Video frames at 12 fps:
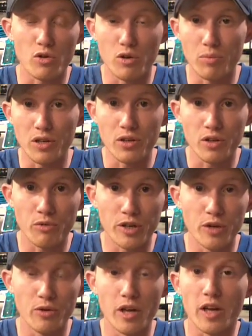completely
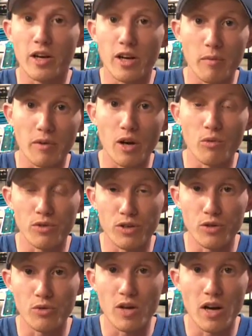redoing it and coming out with a
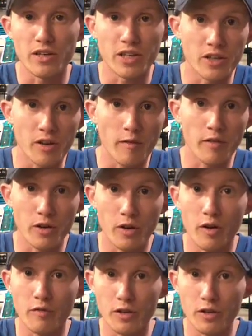new gun year after year